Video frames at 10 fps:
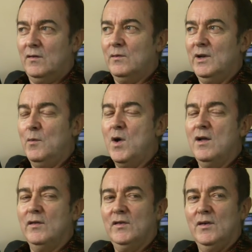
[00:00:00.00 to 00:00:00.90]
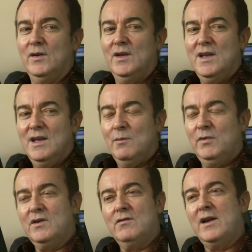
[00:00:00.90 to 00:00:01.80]
us really well. So it
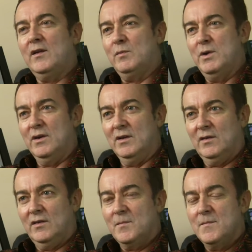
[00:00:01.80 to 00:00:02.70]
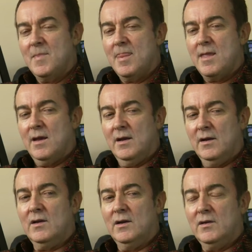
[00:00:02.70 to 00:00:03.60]
was a great experience. And
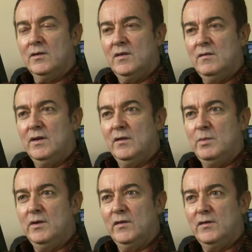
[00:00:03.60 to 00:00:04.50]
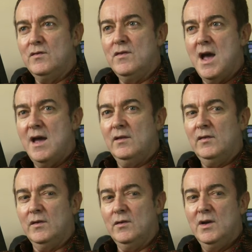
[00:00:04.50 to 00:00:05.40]
I, I got TV experience through that.
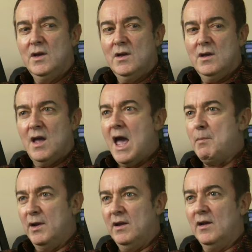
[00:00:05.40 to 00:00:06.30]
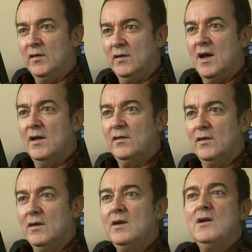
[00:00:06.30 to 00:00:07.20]
So Happen Inn as a
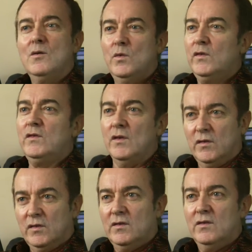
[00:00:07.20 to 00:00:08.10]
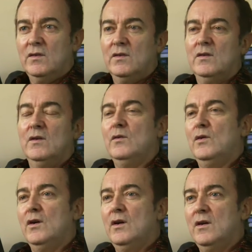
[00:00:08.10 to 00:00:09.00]
dancer was just a,
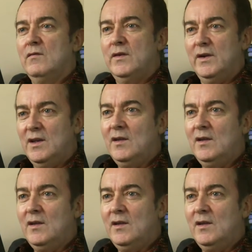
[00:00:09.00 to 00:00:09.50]
a, very